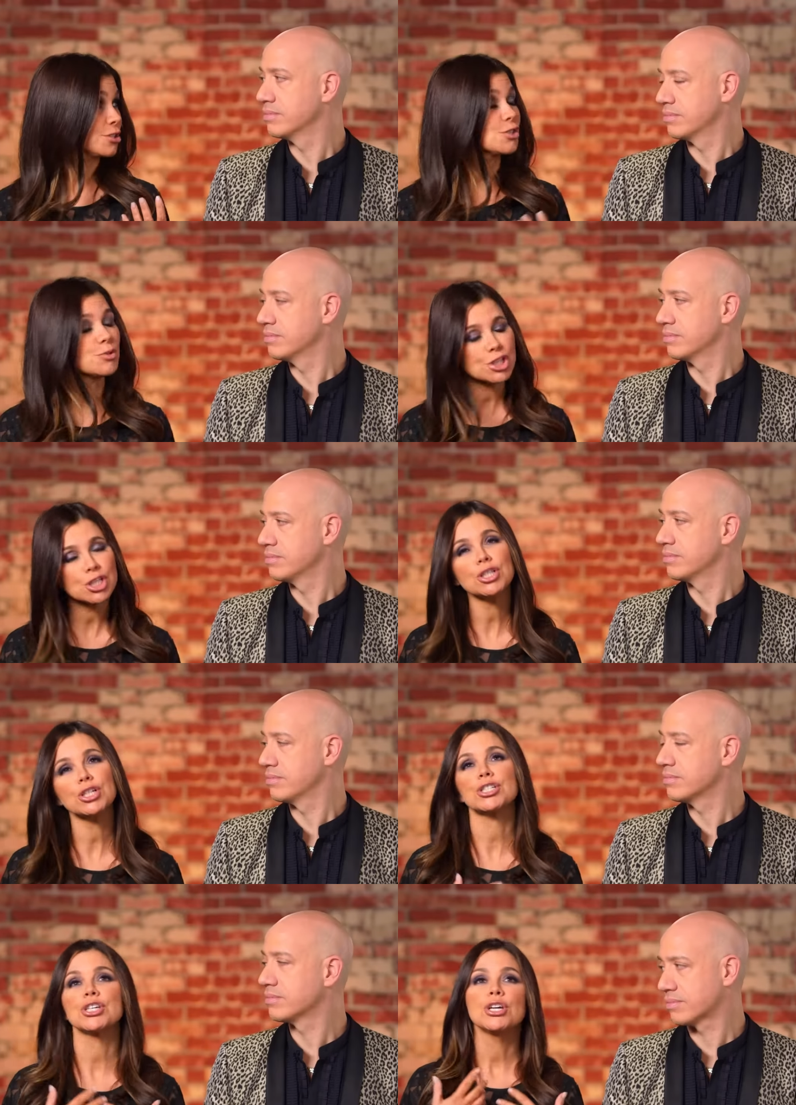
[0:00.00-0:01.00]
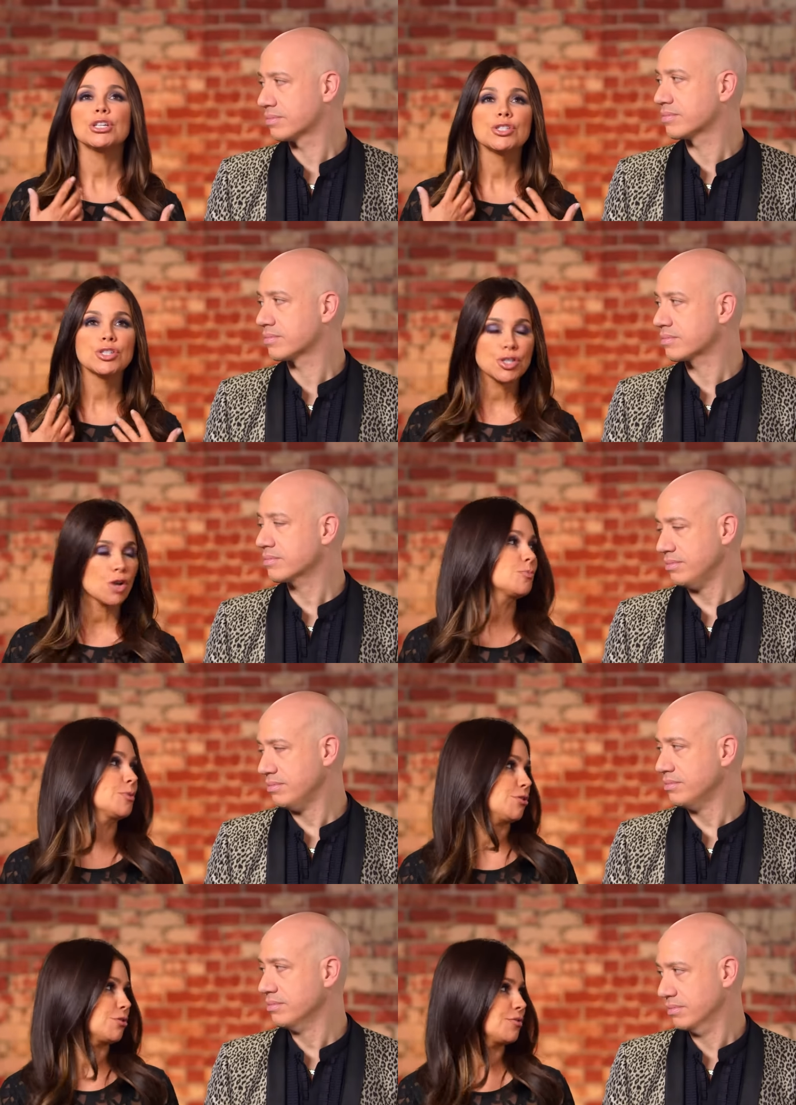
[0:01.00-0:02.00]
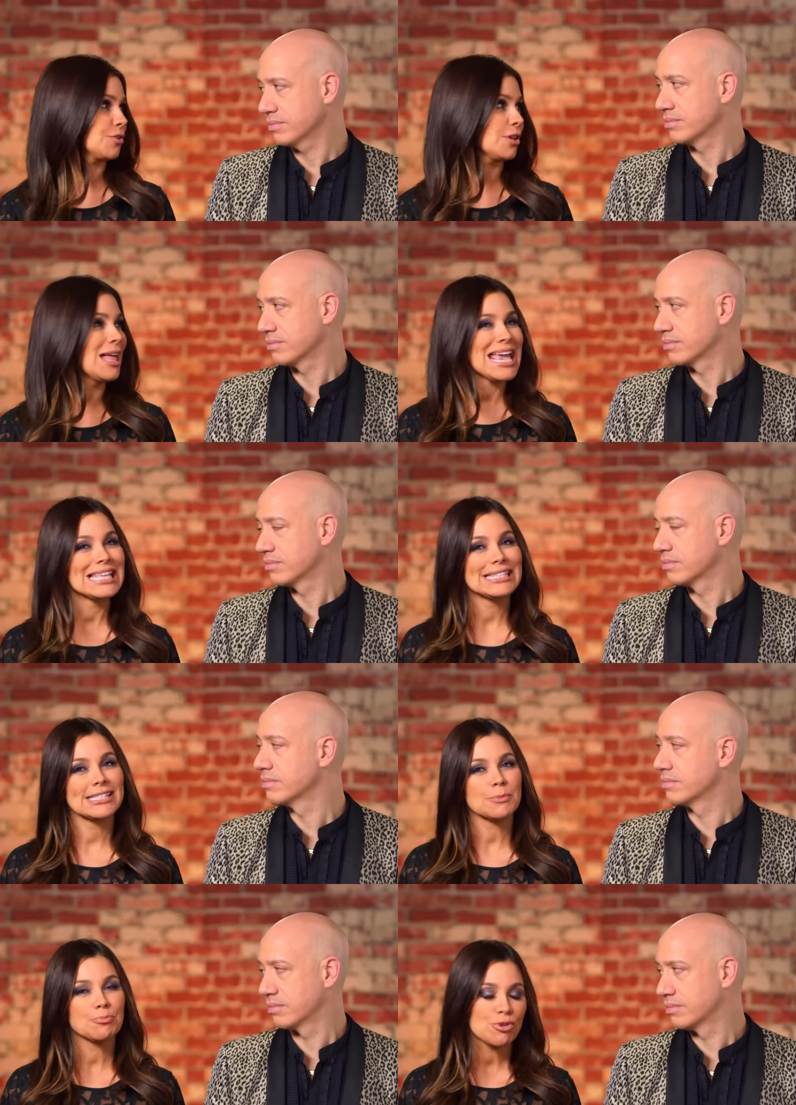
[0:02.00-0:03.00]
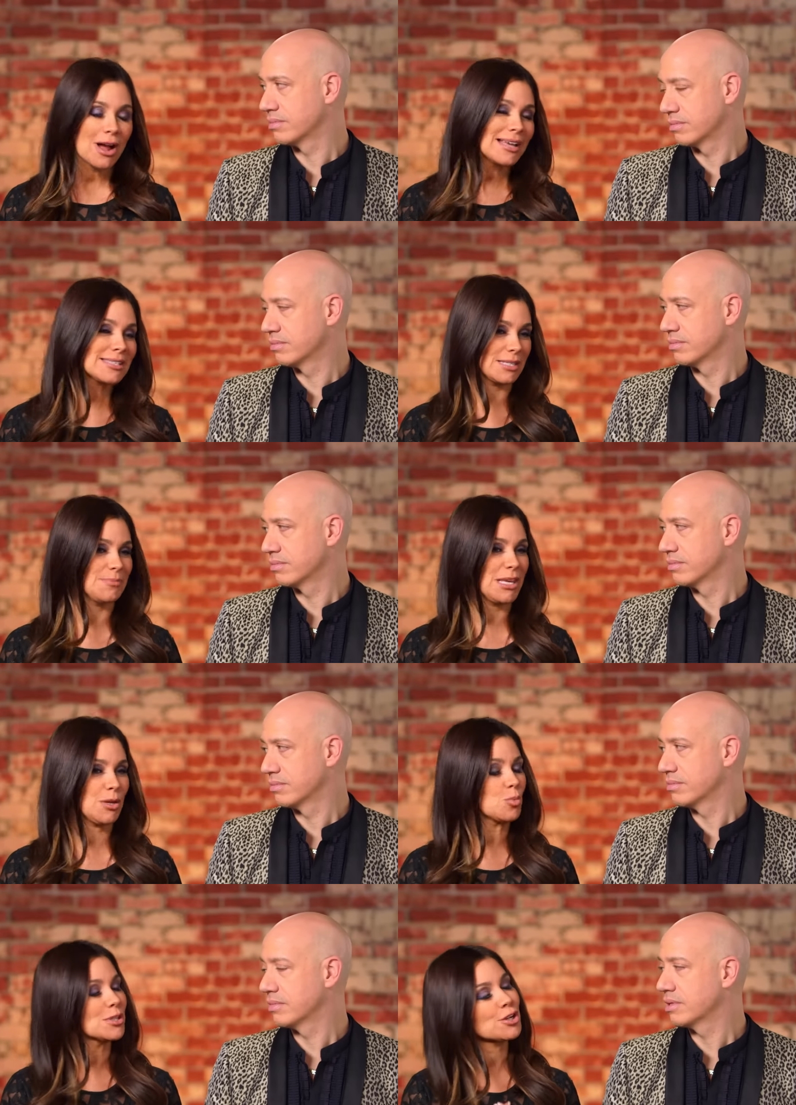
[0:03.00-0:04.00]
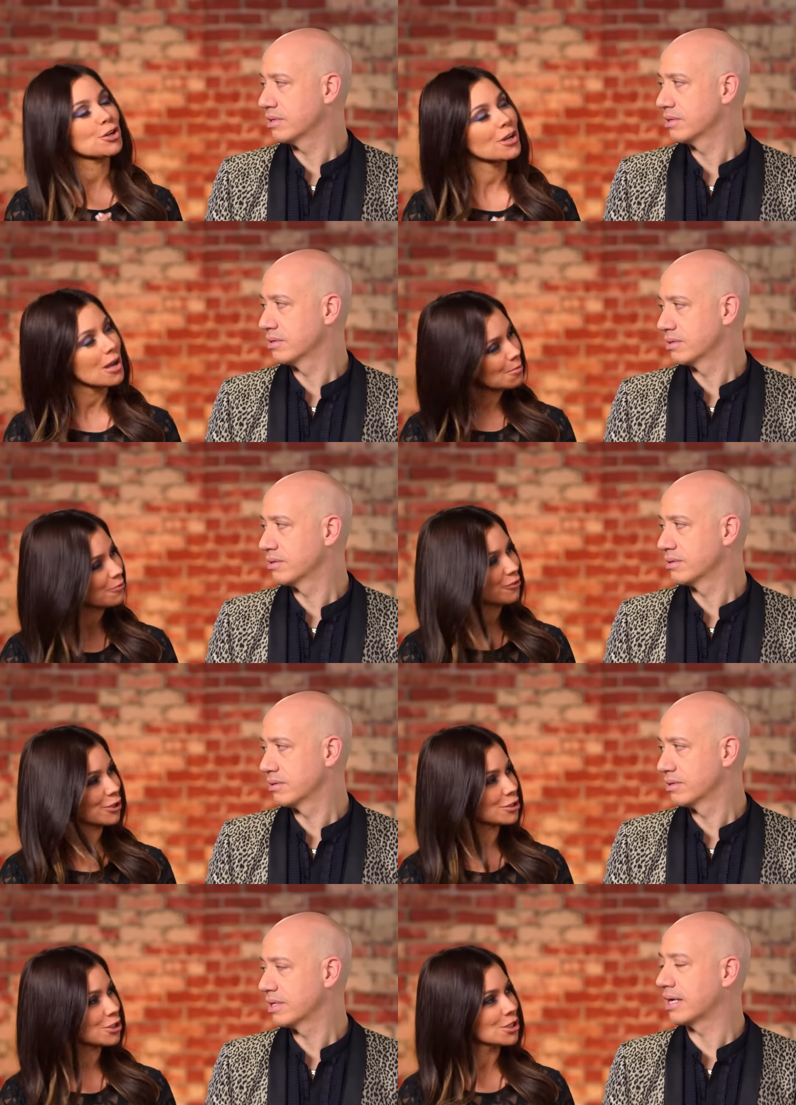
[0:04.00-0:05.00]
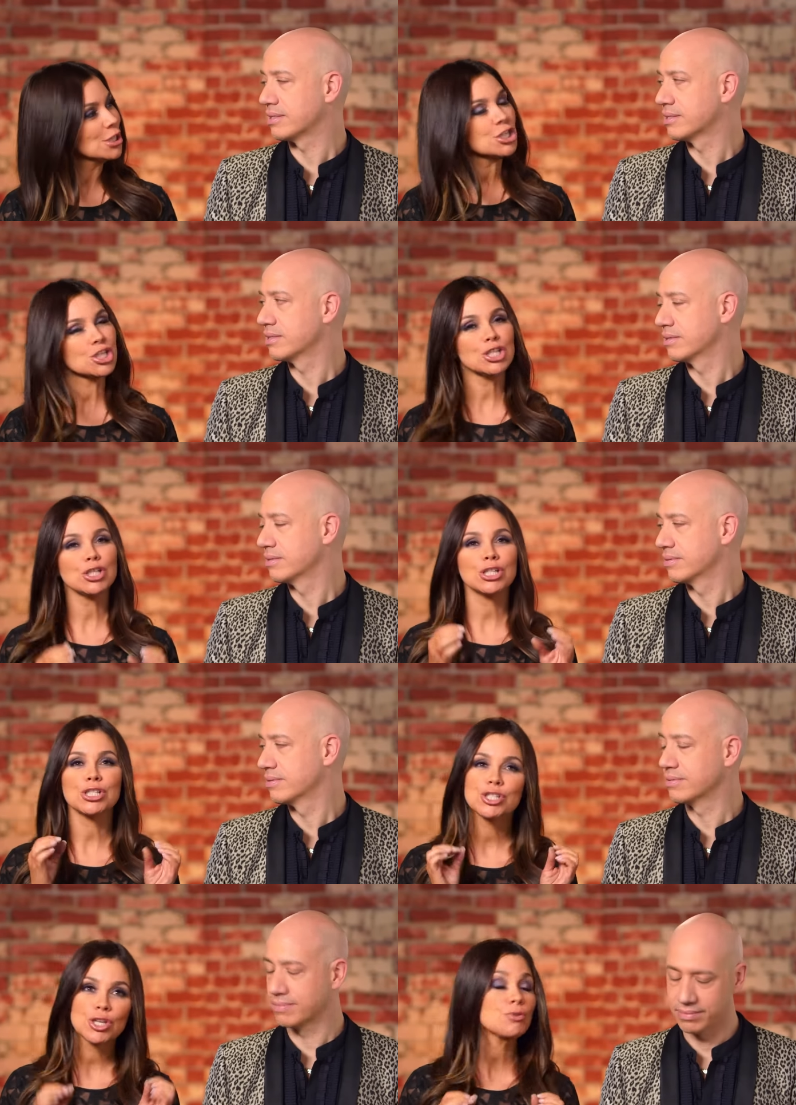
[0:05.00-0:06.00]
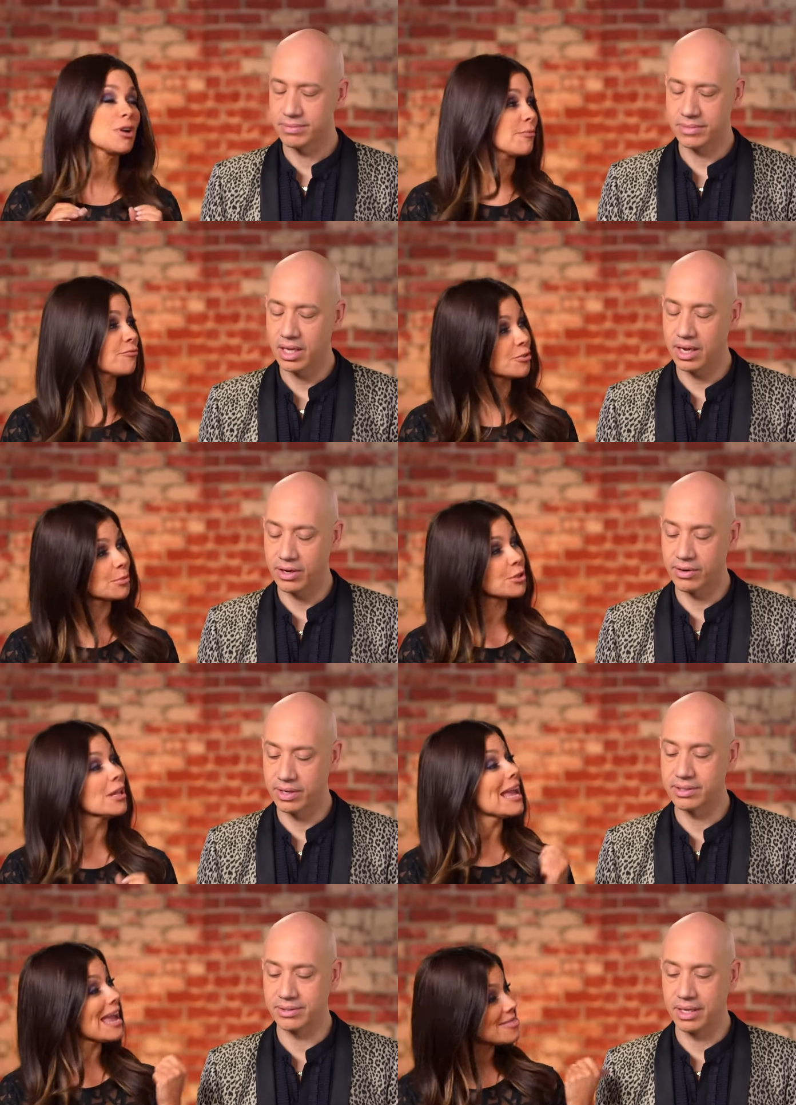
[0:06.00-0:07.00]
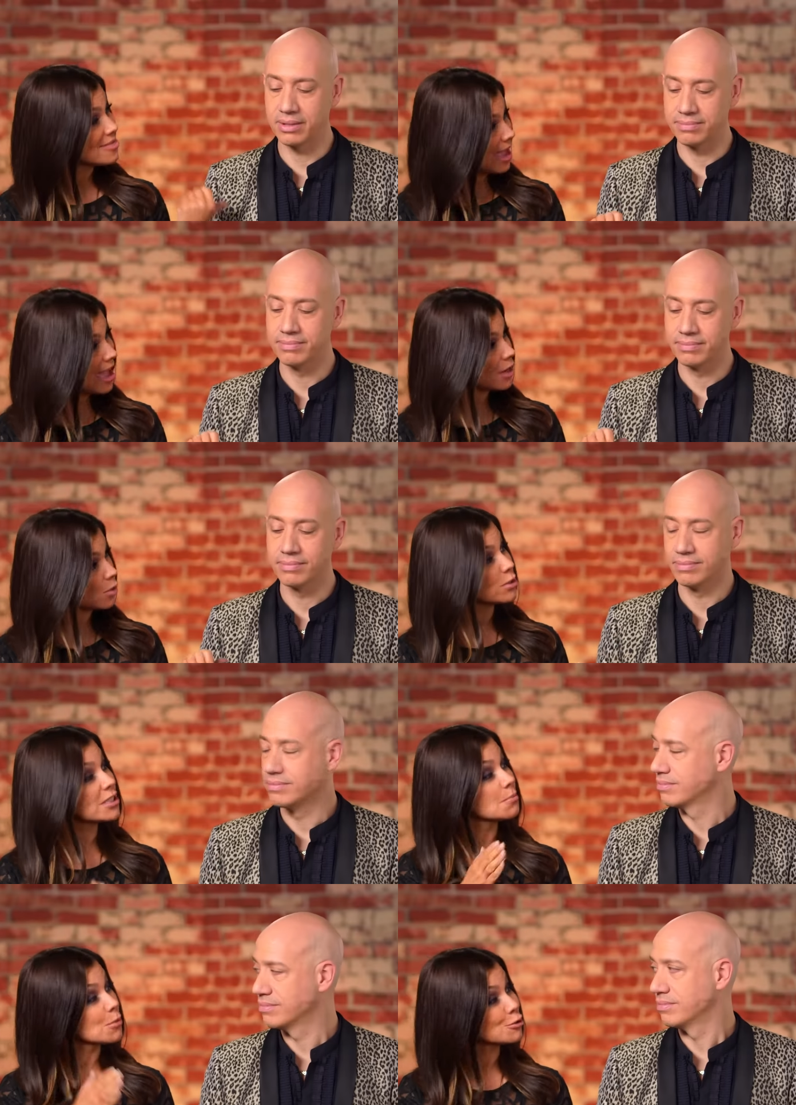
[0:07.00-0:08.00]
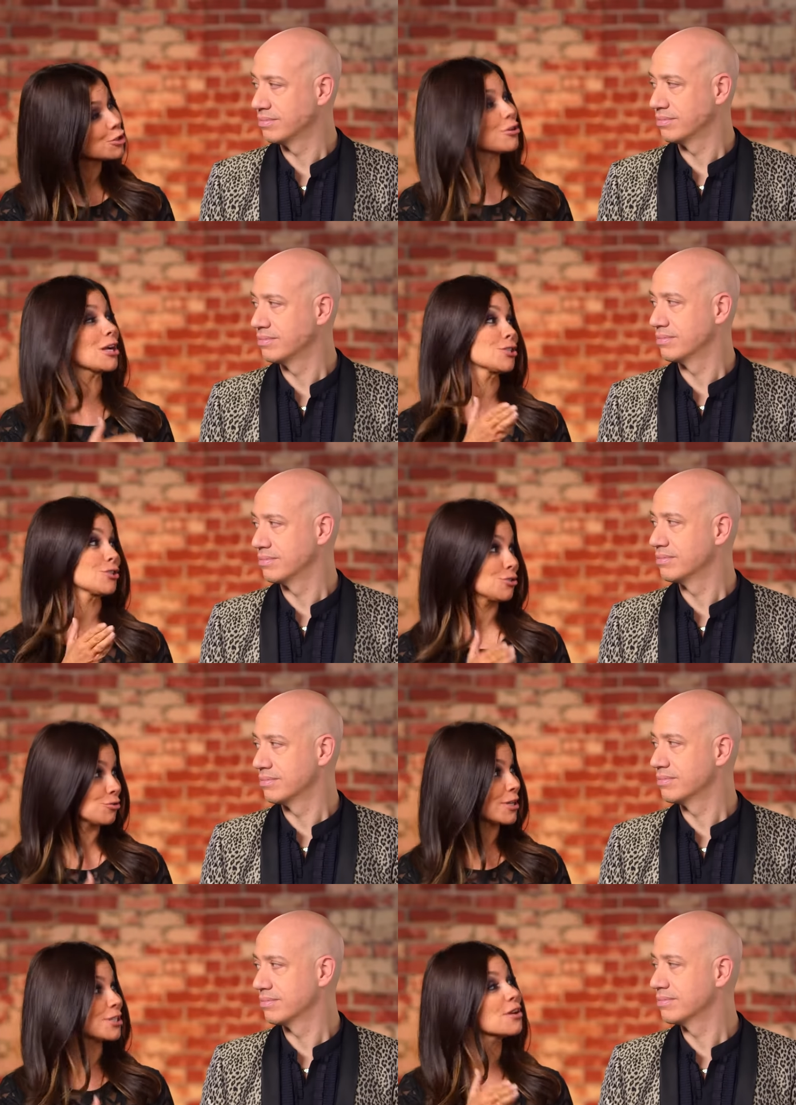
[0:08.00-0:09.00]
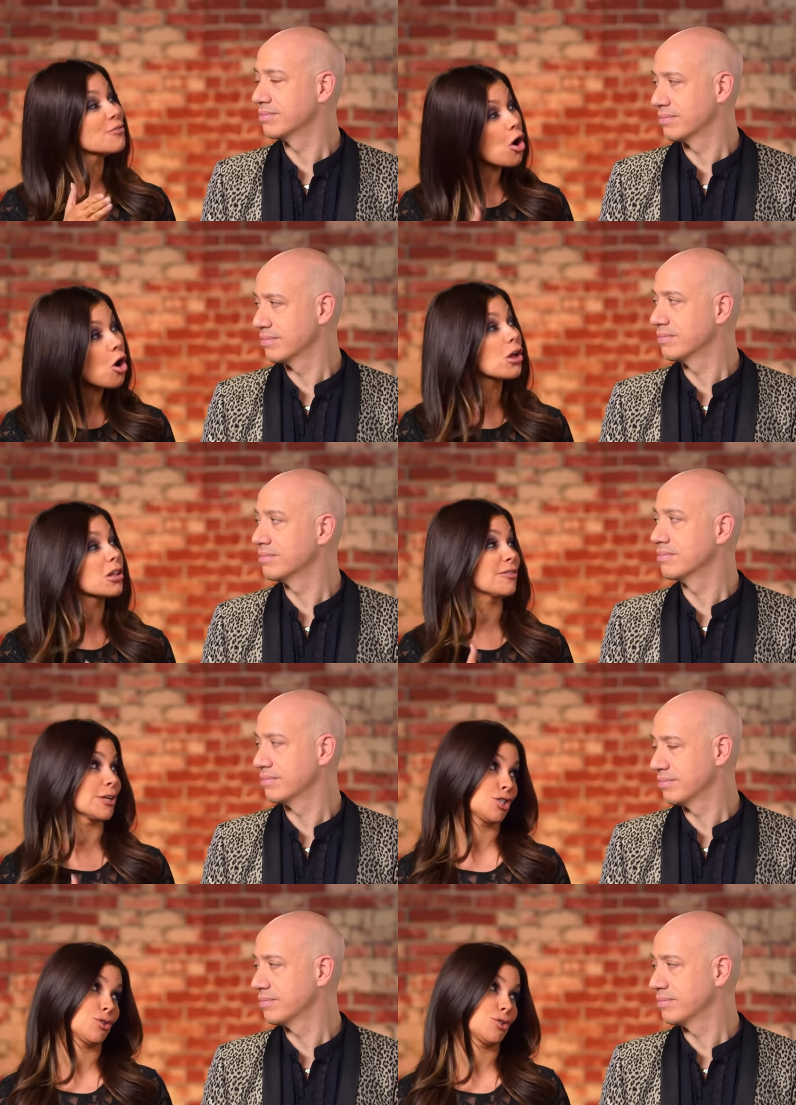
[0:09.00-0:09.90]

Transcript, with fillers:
Speaker 1: She she looked so beautiful. And the surprise to me was her comfort. Yes. She looked so comfortable. I agree. And yeah. that was the most structured dress of all of our